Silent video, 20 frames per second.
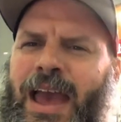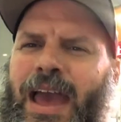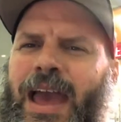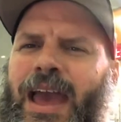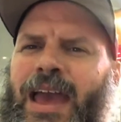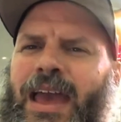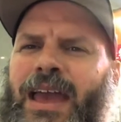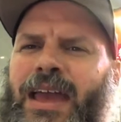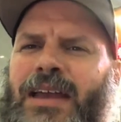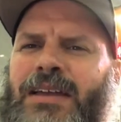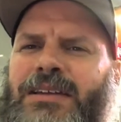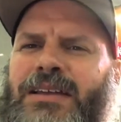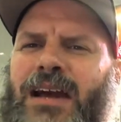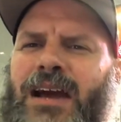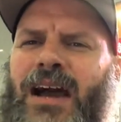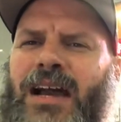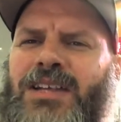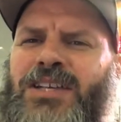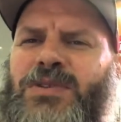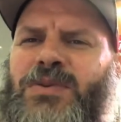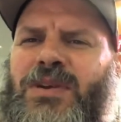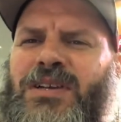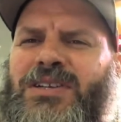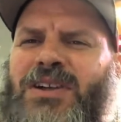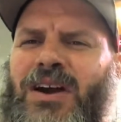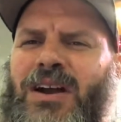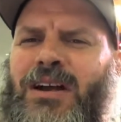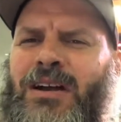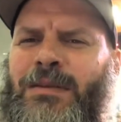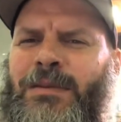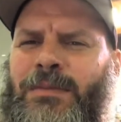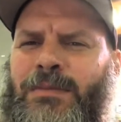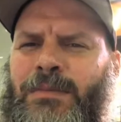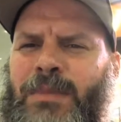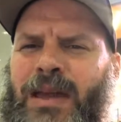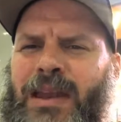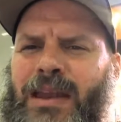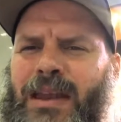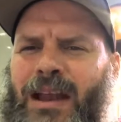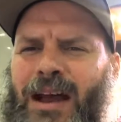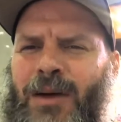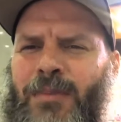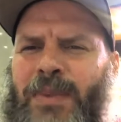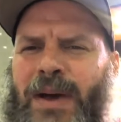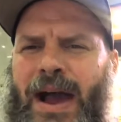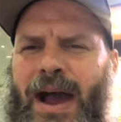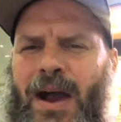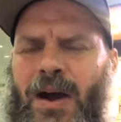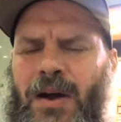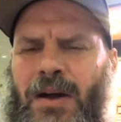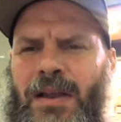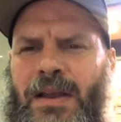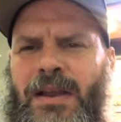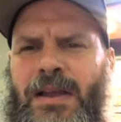and I just want to talk a minute about